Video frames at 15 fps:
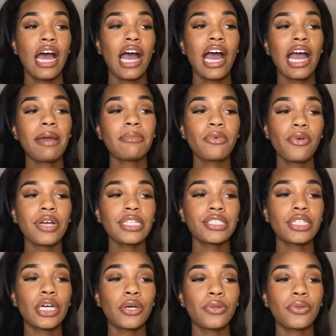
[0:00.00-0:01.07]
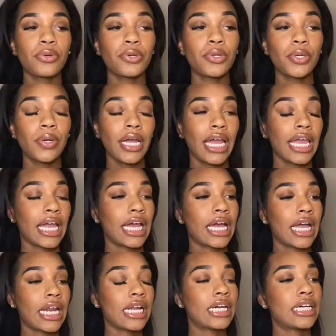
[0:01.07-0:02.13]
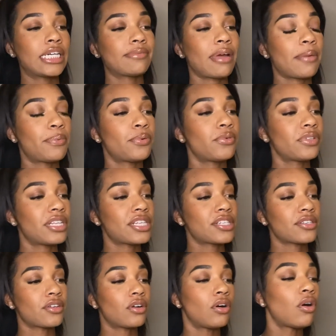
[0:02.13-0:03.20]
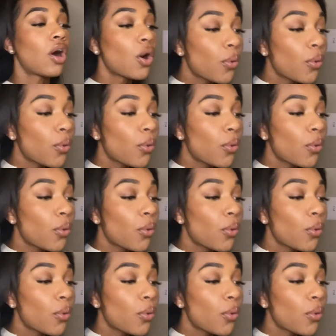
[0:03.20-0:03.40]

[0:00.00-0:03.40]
I'm going to go through and I pulled this little